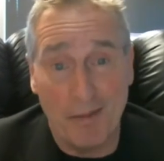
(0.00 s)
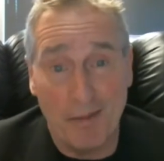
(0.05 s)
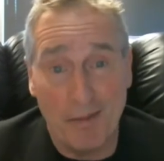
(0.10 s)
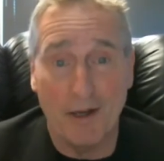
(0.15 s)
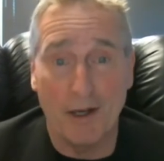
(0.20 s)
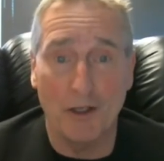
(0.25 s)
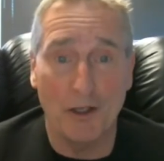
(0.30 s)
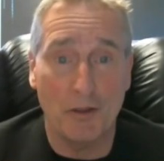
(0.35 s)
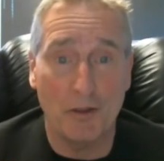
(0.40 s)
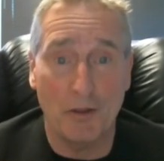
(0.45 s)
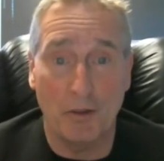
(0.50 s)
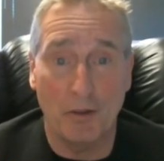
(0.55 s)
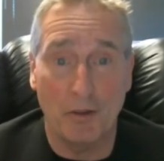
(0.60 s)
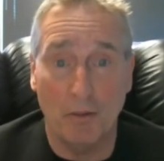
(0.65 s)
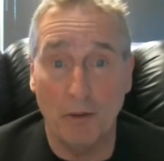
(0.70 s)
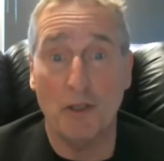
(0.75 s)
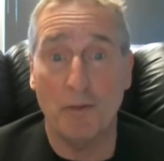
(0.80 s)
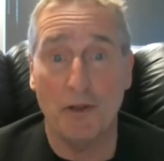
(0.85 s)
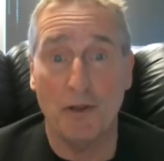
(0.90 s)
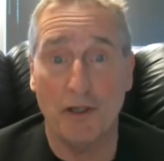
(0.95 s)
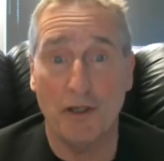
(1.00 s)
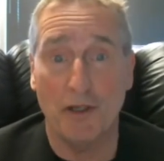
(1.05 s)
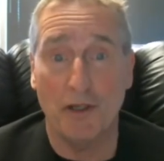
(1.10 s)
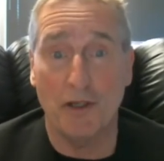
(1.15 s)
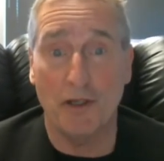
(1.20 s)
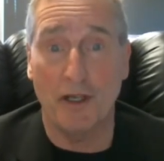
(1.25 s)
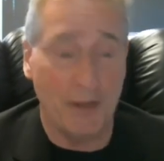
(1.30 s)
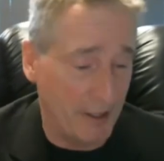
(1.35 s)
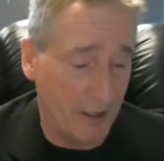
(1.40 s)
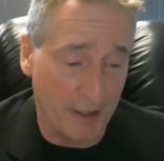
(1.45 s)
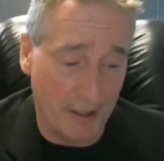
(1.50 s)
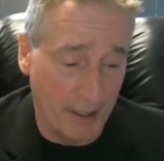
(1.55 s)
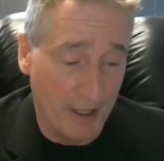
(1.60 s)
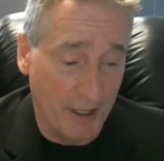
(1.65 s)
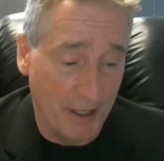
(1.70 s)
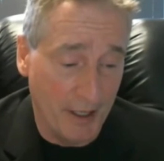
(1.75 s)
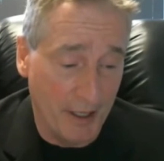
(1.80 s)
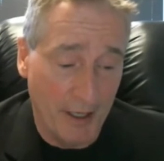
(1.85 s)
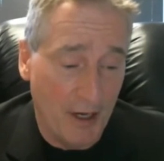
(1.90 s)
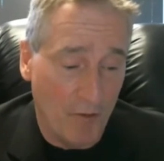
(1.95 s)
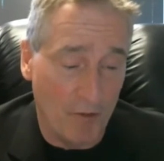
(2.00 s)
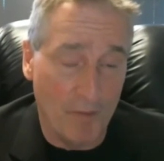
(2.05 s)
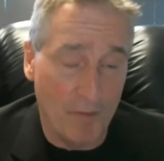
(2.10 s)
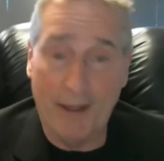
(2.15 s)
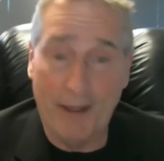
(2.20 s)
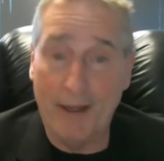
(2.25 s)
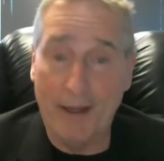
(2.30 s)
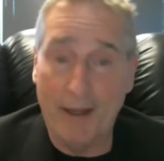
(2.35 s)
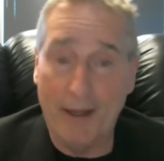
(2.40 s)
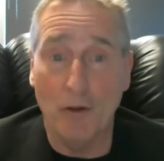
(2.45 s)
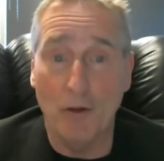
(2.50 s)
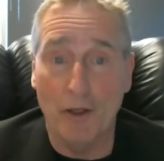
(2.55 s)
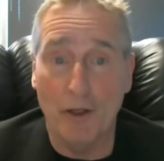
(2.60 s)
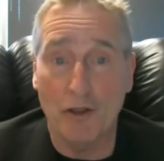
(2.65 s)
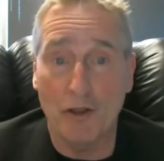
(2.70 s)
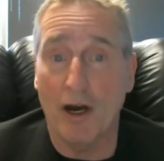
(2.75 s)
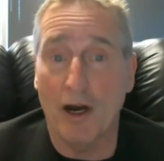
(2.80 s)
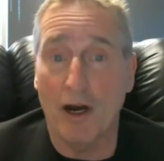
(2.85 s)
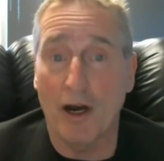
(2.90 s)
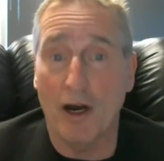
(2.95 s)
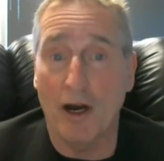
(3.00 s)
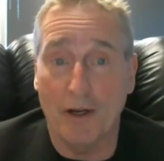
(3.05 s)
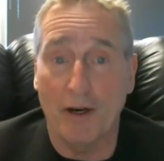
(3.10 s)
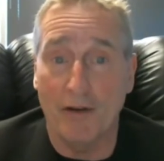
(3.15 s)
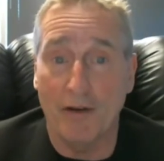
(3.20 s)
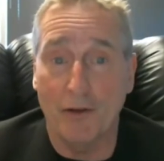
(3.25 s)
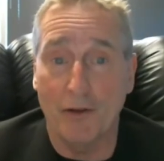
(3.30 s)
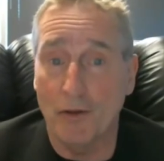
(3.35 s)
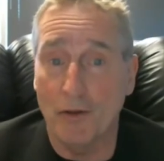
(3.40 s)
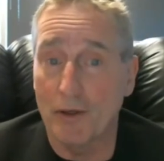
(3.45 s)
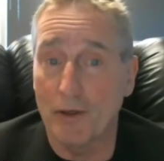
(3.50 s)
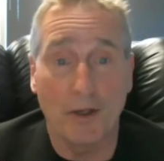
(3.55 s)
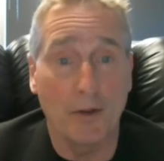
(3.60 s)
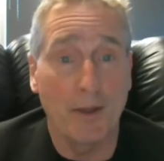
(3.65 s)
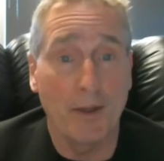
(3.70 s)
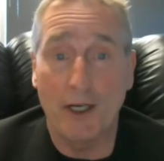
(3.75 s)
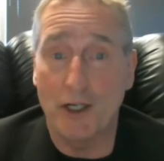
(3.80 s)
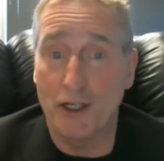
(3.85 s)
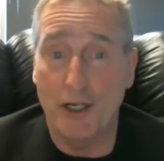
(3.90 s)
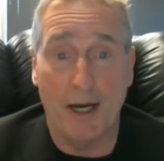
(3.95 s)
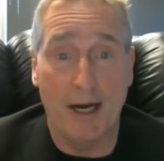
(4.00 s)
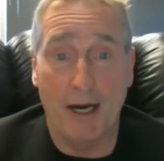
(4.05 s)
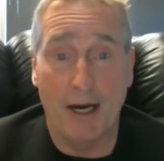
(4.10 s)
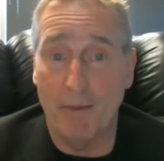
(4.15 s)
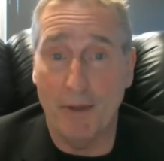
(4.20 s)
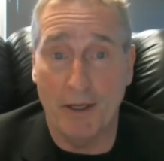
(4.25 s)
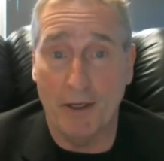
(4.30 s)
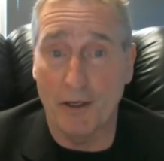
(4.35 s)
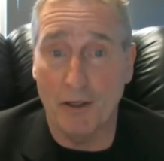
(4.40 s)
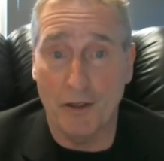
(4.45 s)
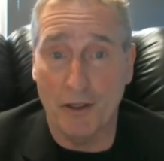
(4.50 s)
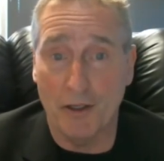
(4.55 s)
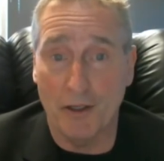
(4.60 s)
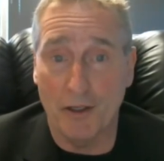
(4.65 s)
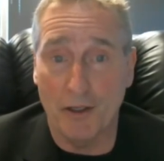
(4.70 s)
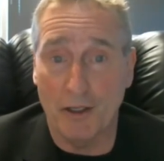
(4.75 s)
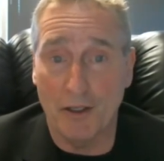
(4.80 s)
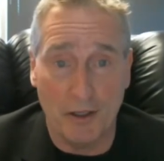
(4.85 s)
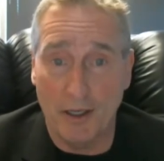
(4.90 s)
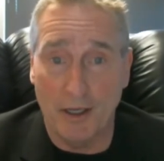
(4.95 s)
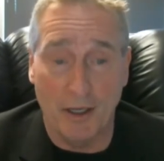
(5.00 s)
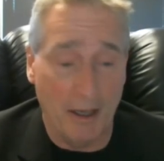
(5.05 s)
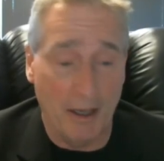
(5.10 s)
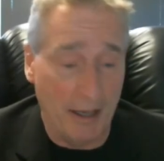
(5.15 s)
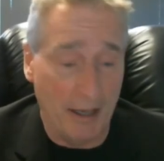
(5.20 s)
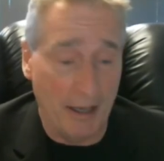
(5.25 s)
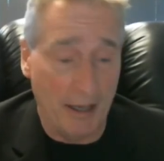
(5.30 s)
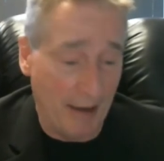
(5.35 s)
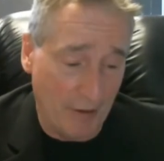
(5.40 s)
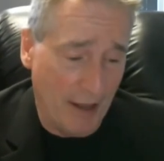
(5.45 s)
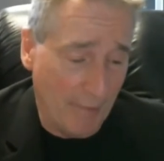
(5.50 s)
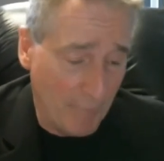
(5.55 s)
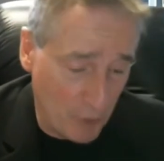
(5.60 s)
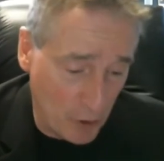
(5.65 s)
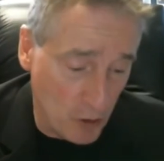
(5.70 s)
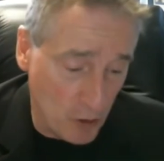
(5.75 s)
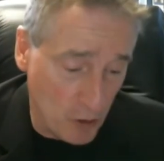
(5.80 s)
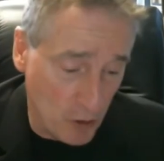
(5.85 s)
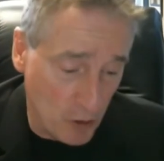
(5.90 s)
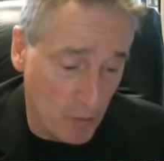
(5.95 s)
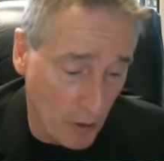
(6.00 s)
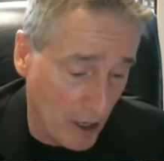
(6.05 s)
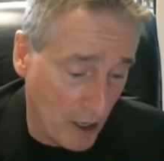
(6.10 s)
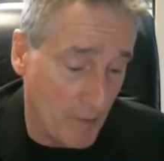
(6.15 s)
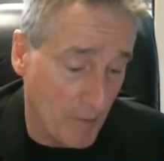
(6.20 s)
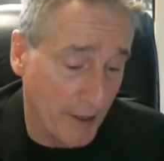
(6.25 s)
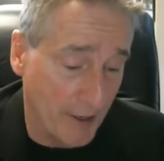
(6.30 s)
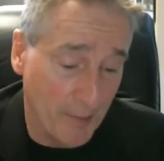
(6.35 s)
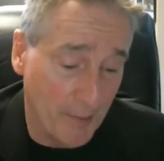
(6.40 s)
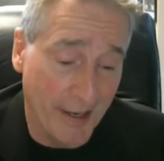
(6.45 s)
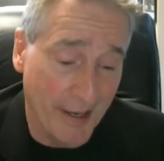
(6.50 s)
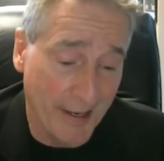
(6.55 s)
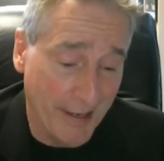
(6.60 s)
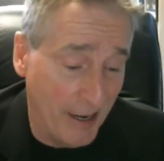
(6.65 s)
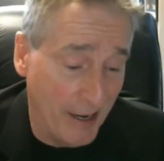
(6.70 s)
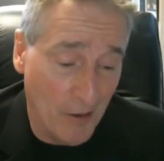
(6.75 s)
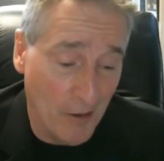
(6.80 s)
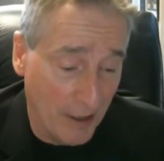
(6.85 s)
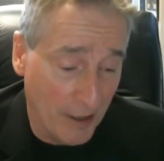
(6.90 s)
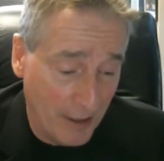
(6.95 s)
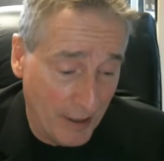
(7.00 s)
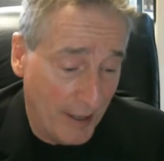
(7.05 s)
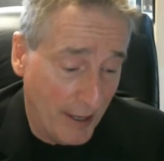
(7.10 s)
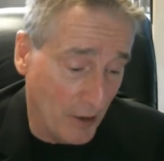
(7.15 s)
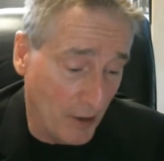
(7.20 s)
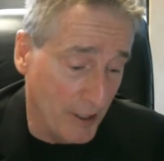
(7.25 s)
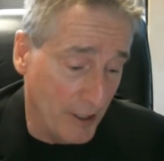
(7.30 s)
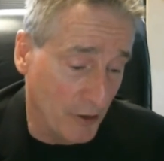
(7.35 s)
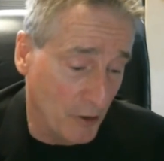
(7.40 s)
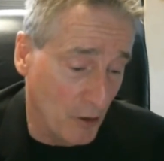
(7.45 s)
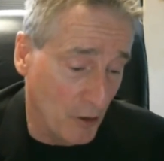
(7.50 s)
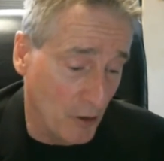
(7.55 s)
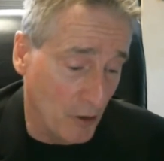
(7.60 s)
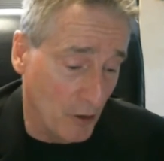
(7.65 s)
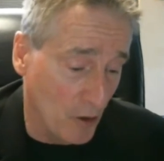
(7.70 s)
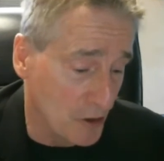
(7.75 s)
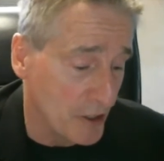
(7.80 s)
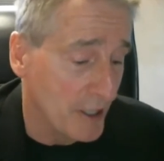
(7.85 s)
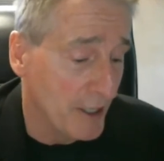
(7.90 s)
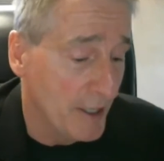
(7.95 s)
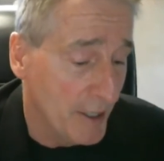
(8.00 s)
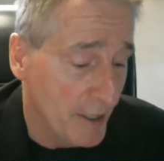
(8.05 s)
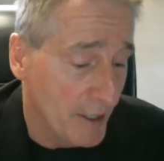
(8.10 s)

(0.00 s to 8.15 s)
Many are just really specific, and for being able to do this off the cuff, you're doing a great job because it's. I have two more that are coming in right now. I'll hit those.